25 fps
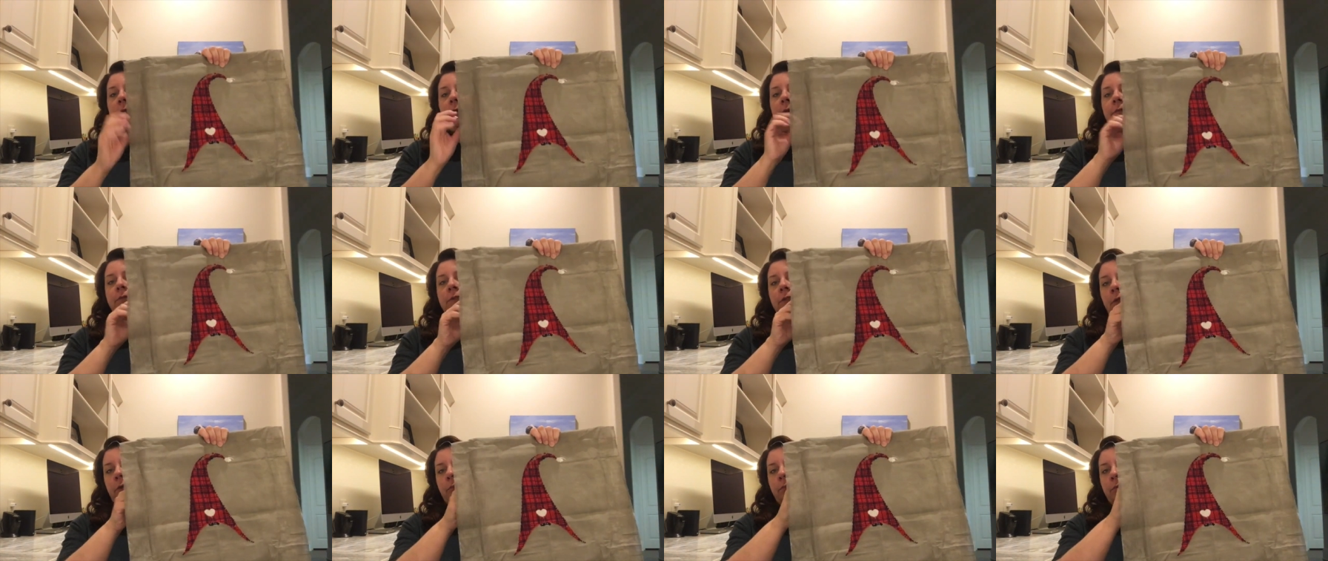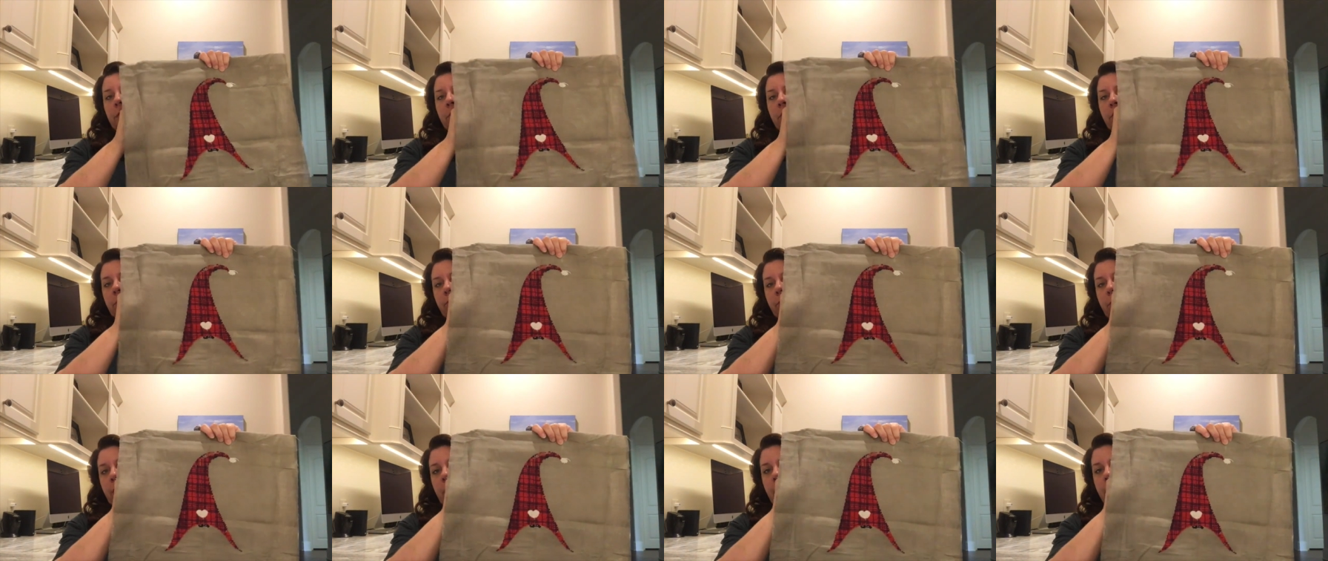I was hoping
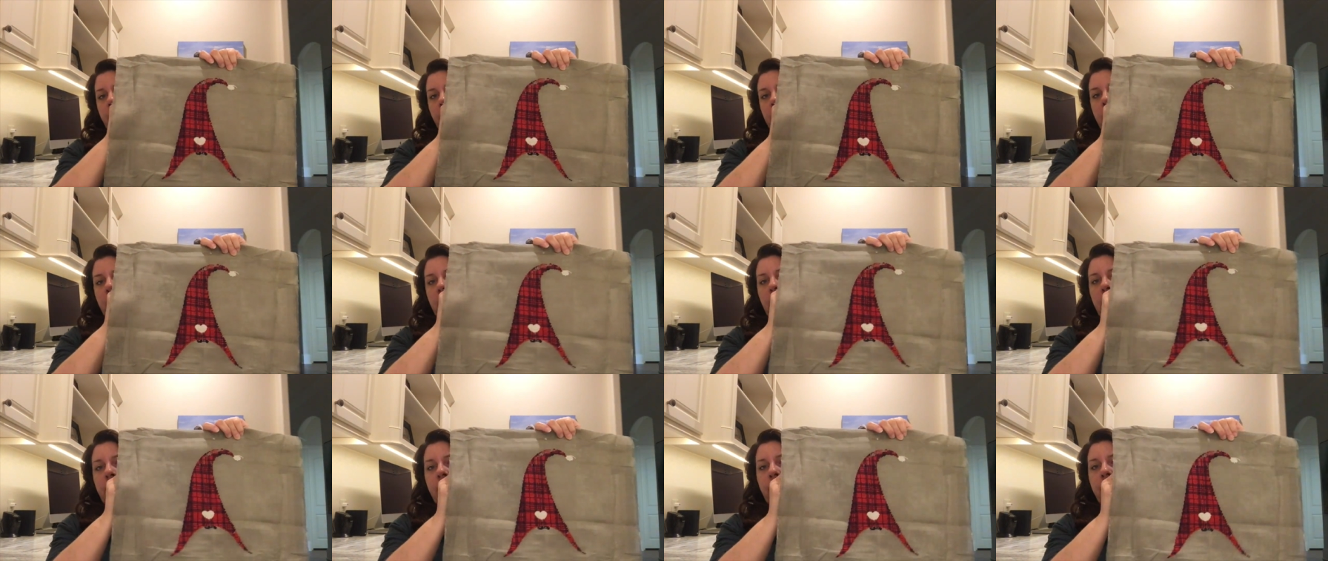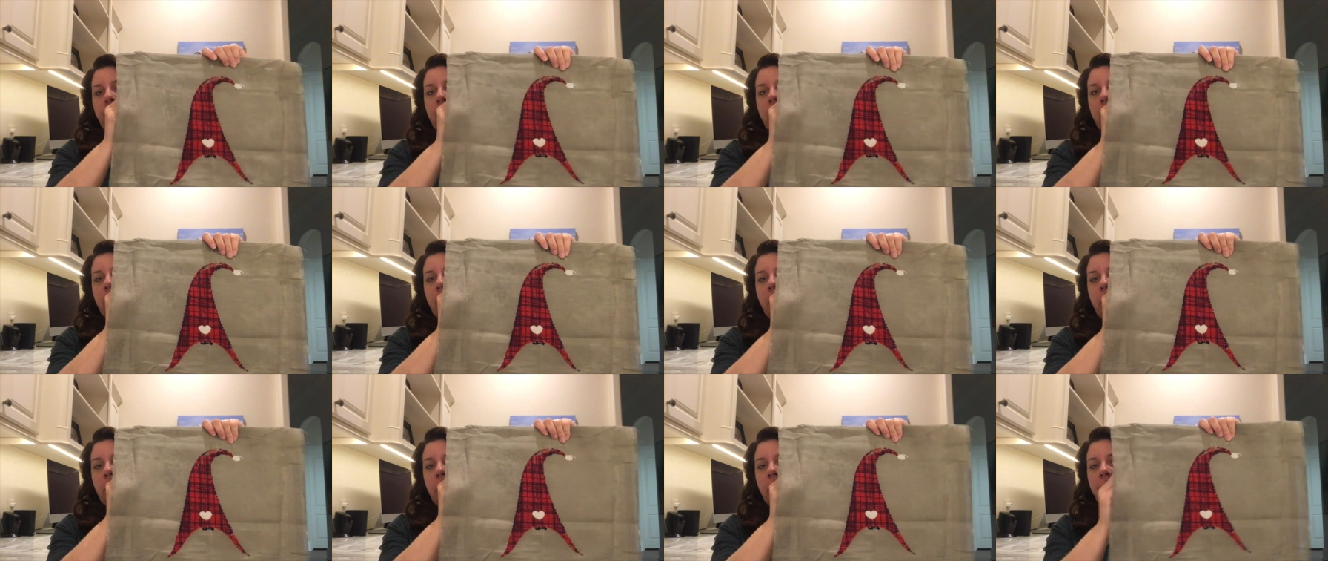you'd be able to get a
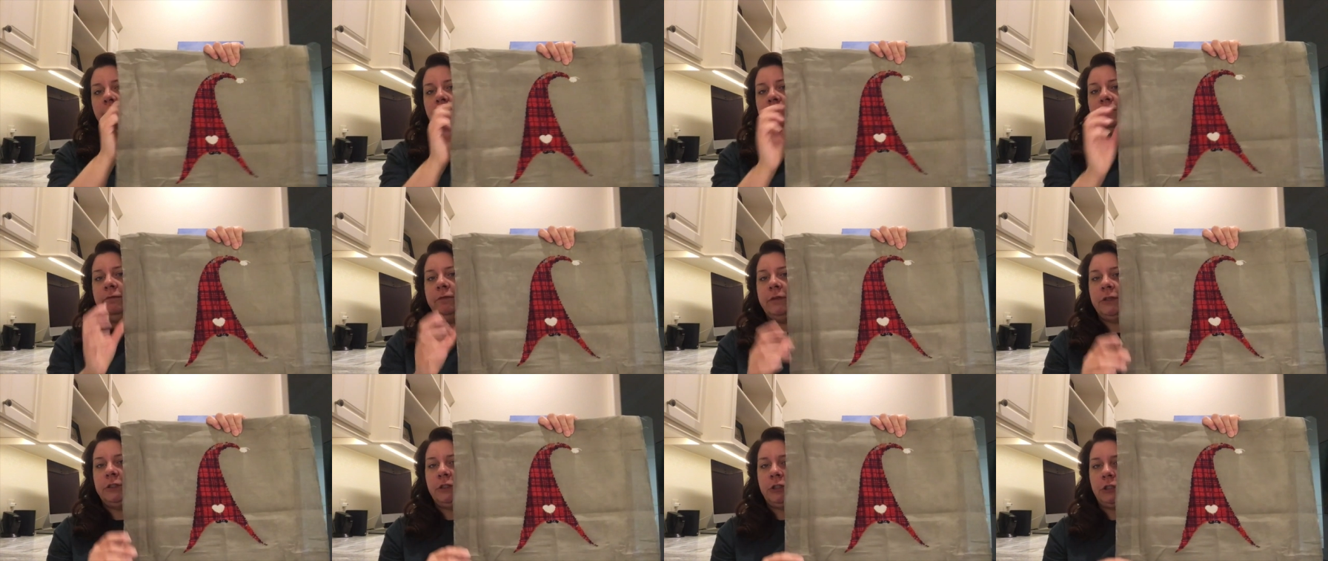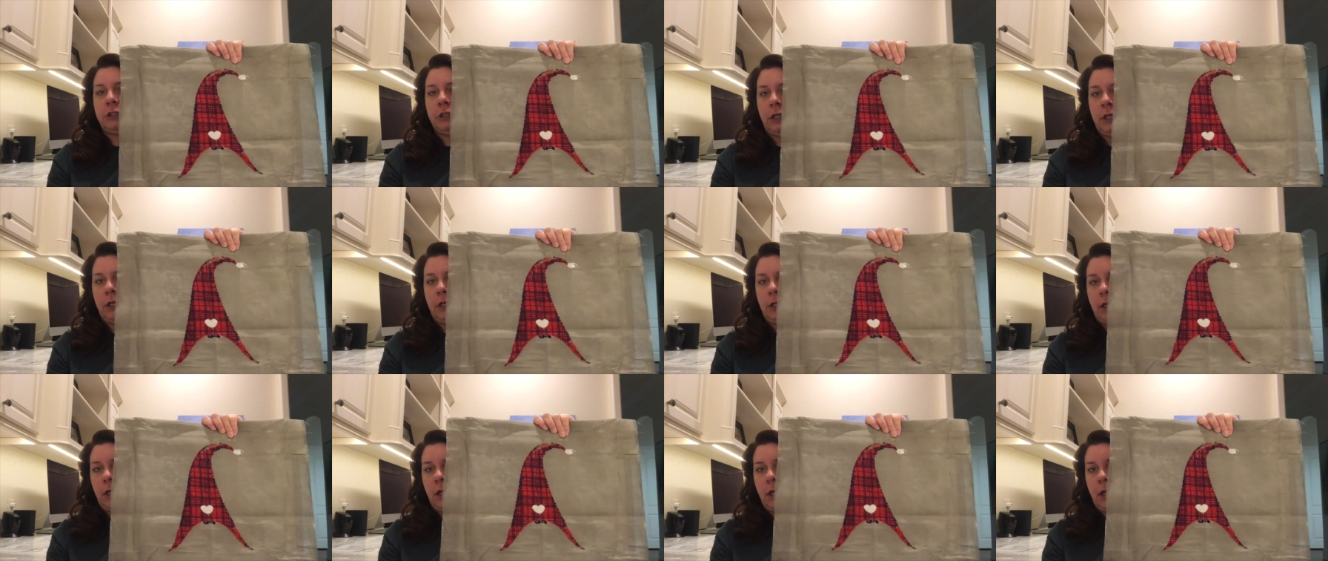better
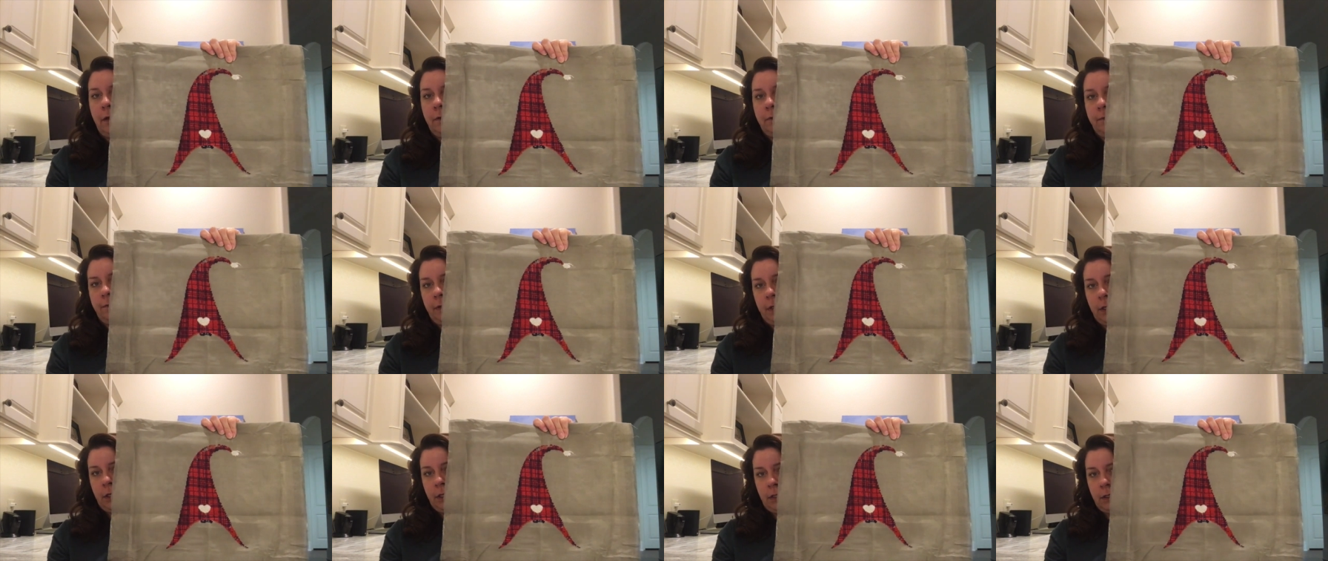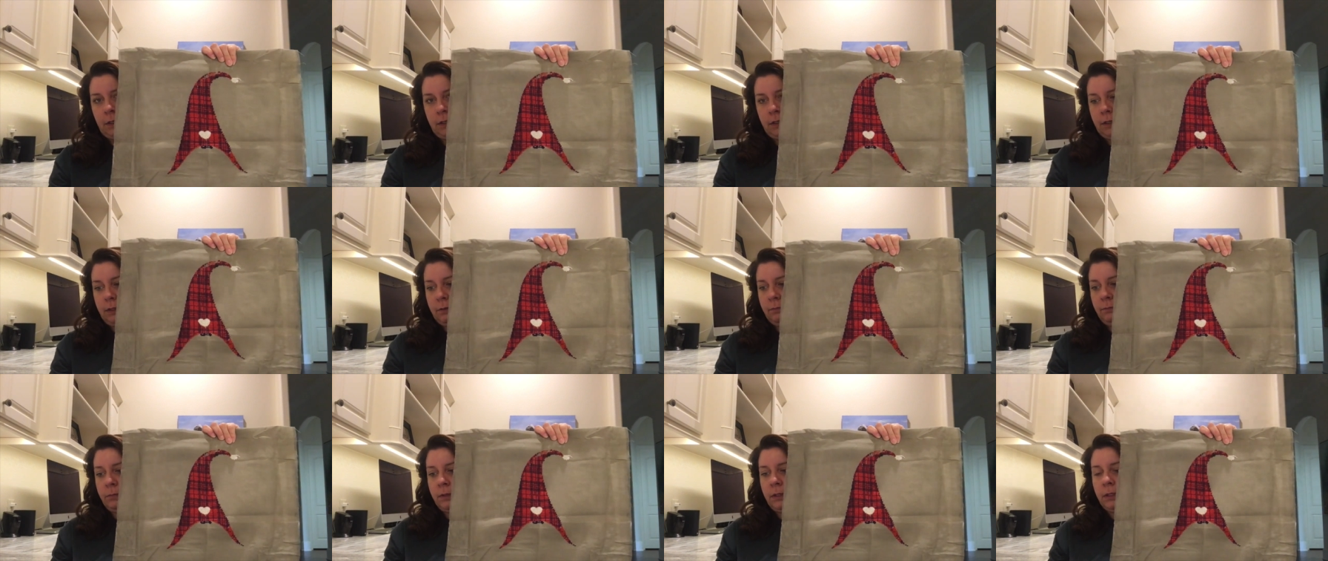vision of
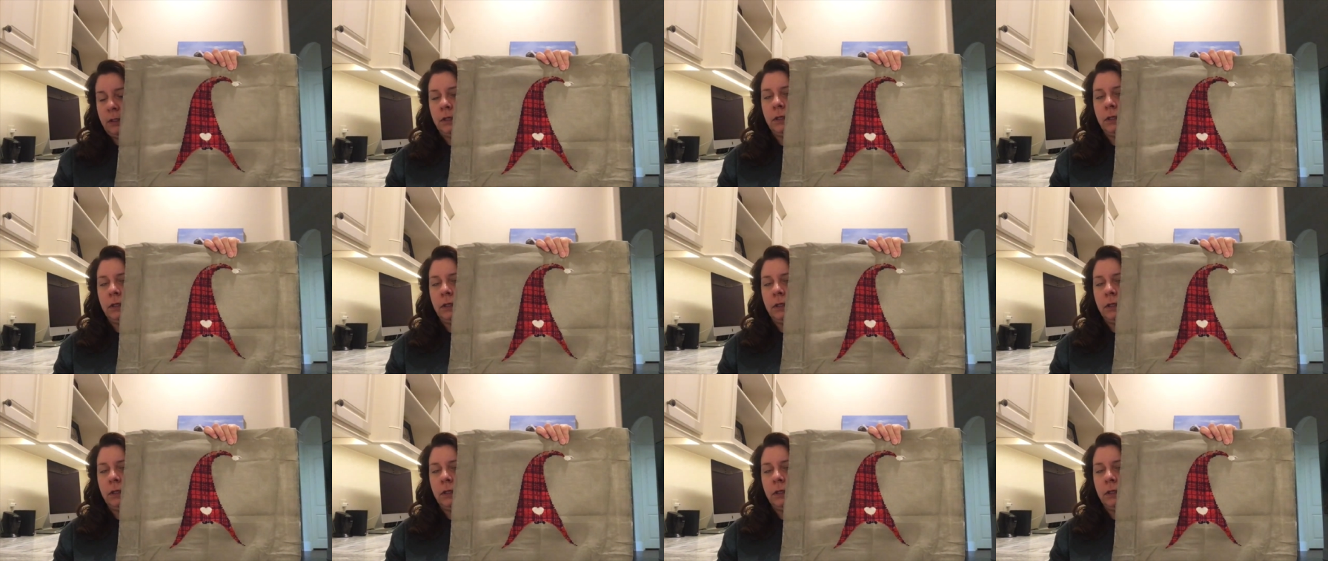him.